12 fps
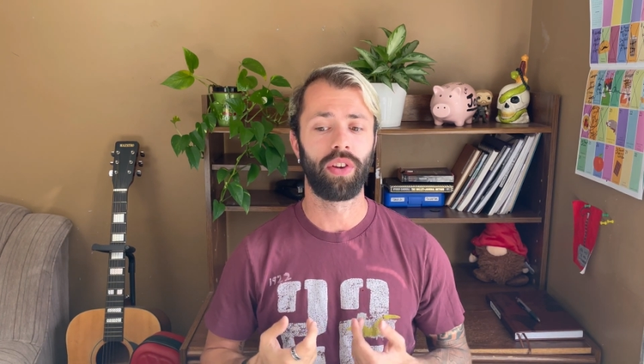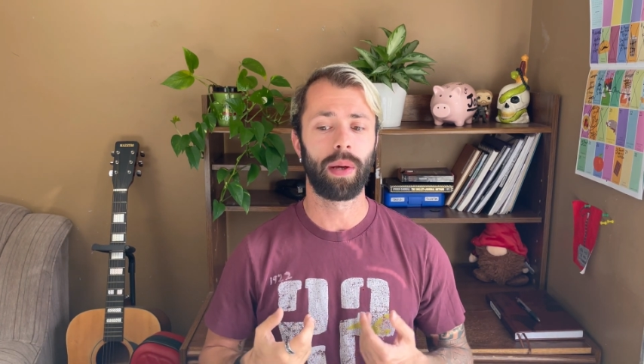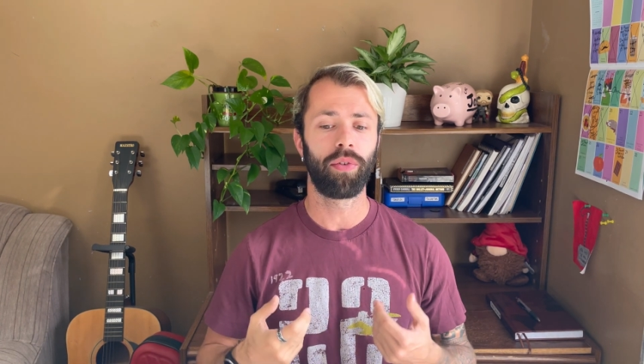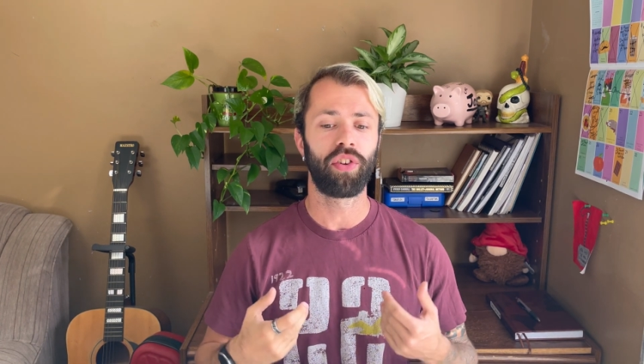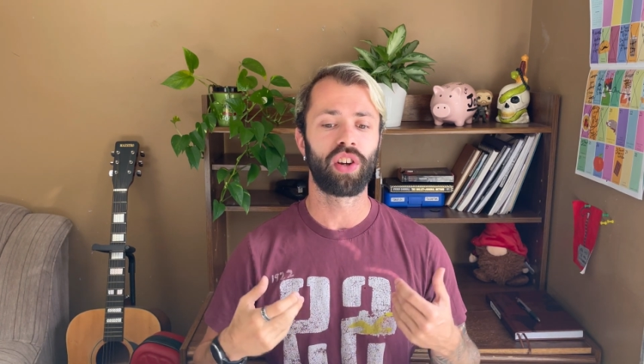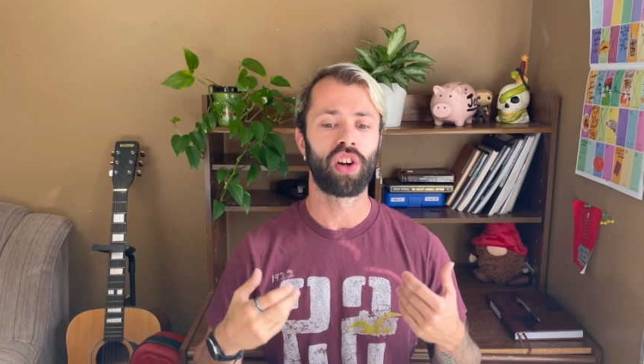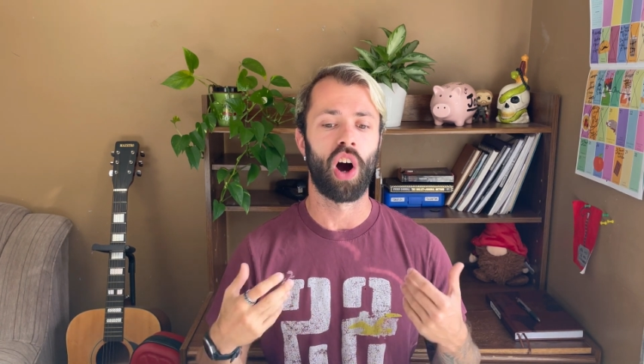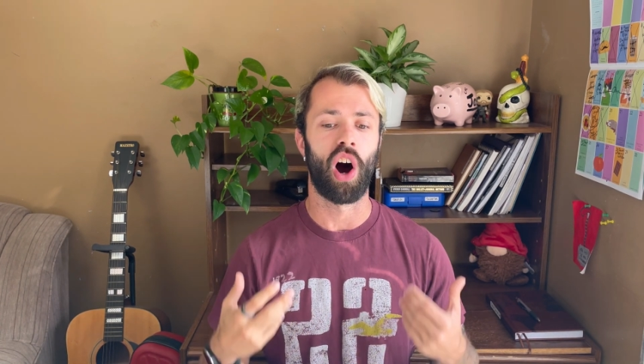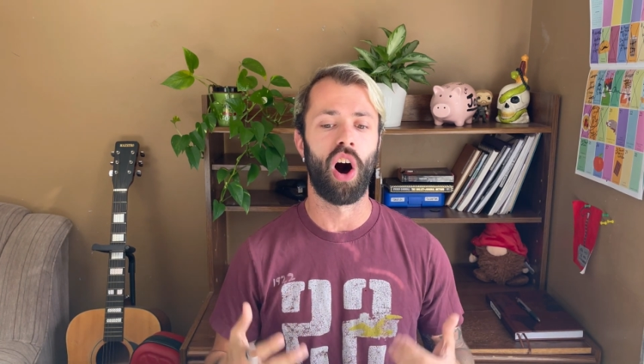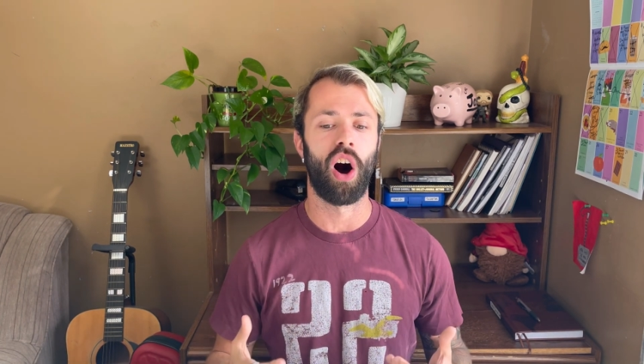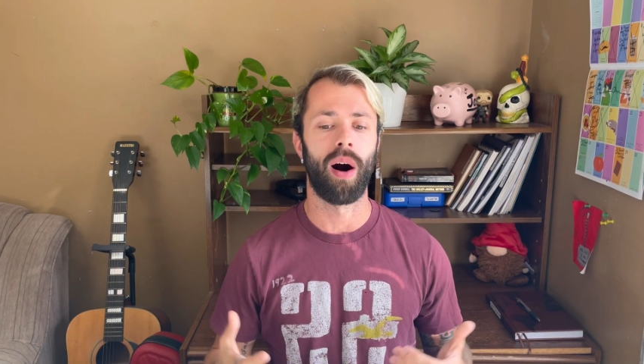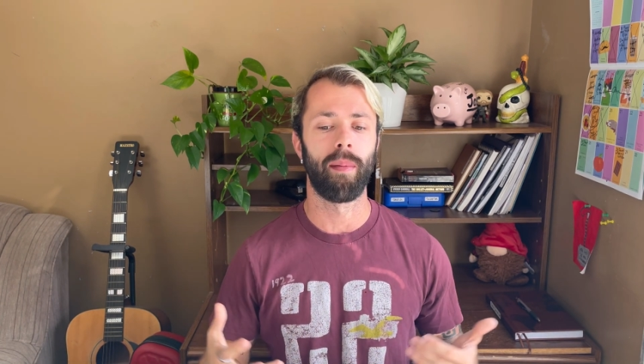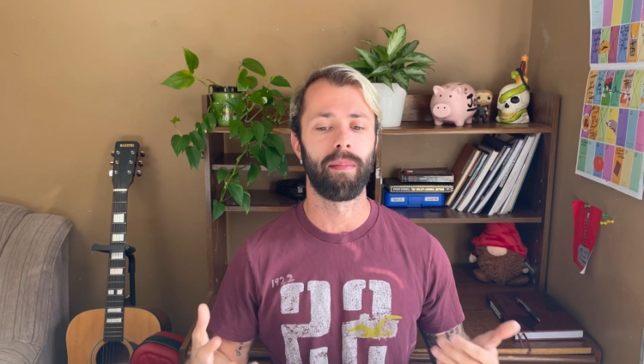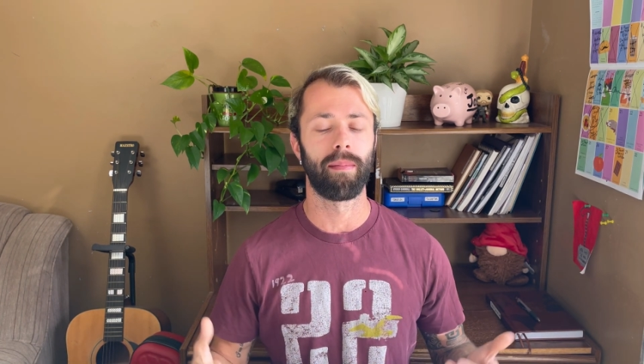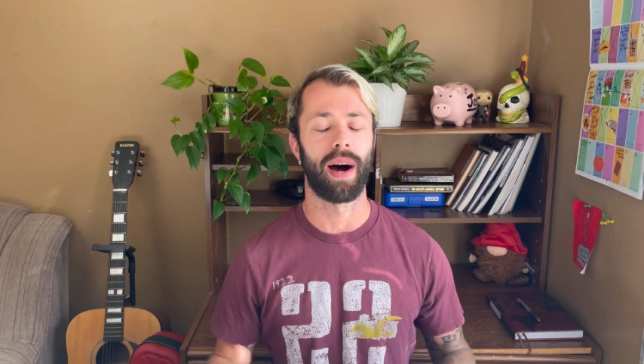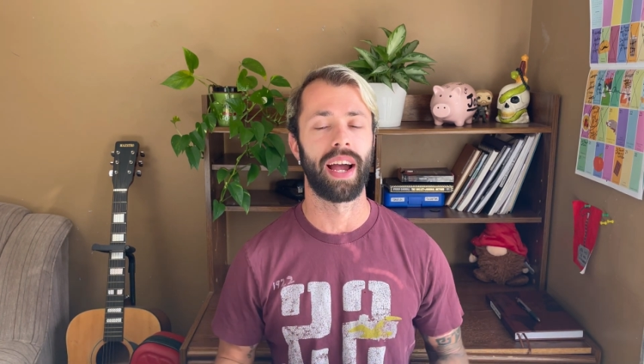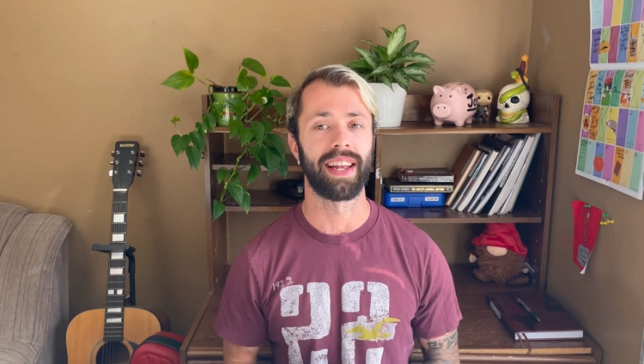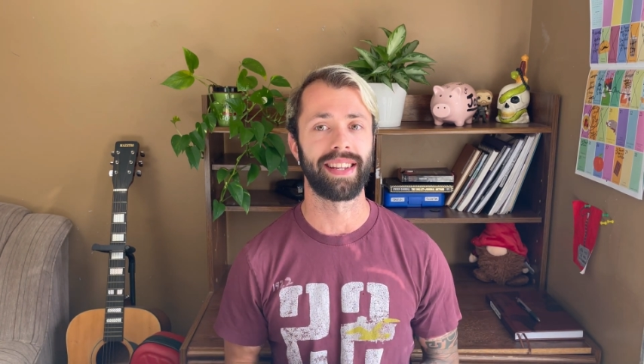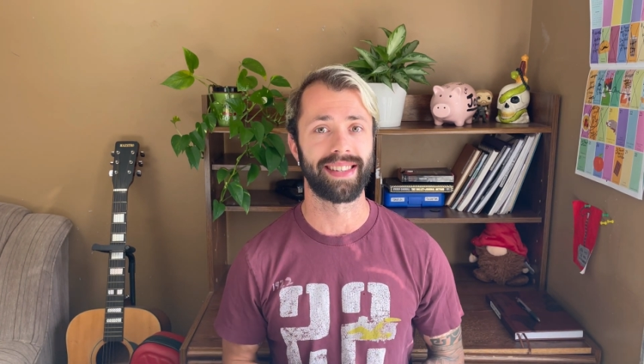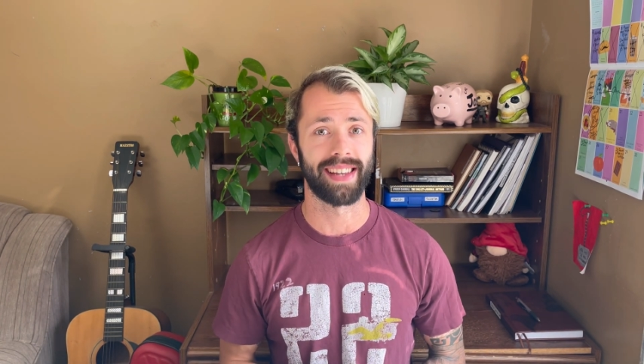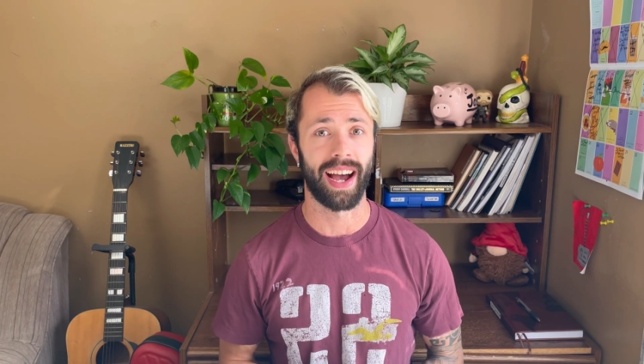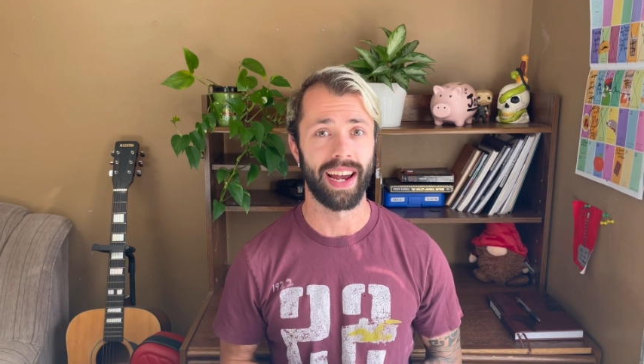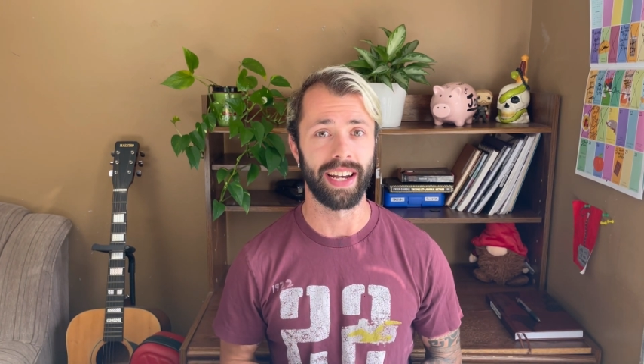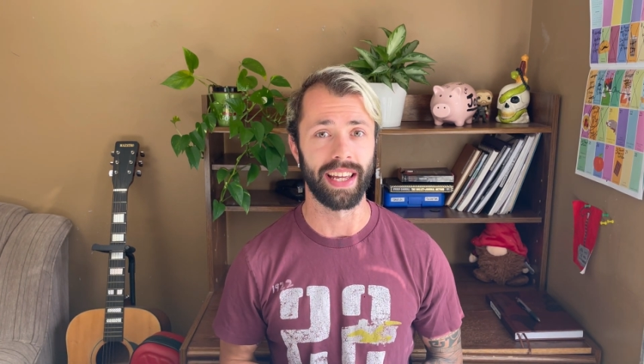able to calm my
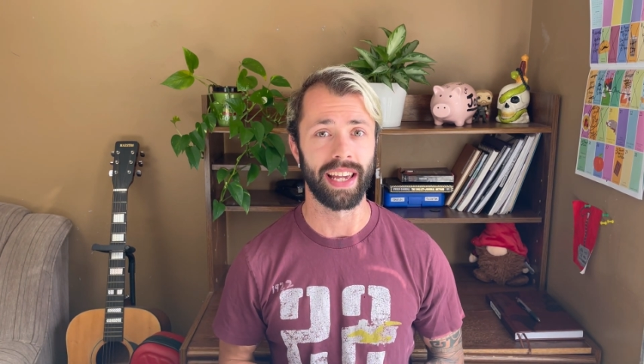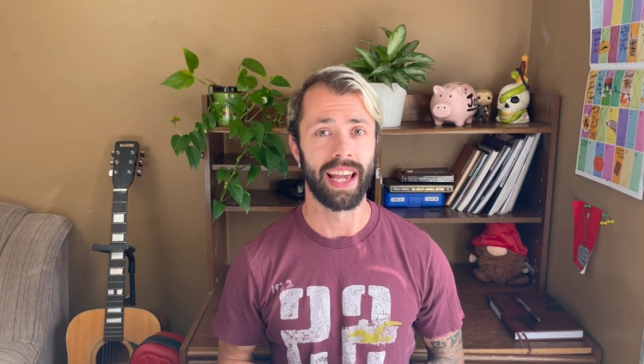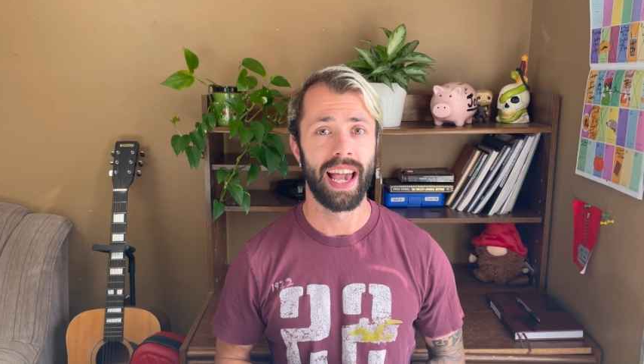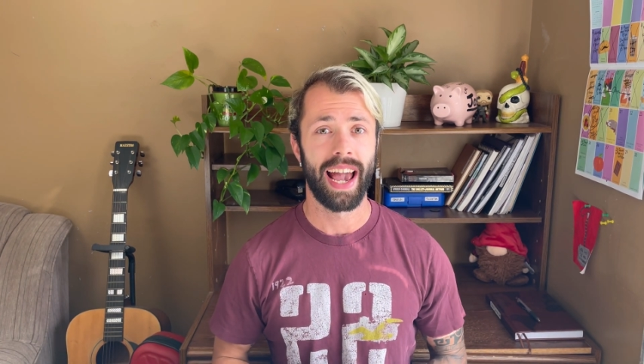anxiety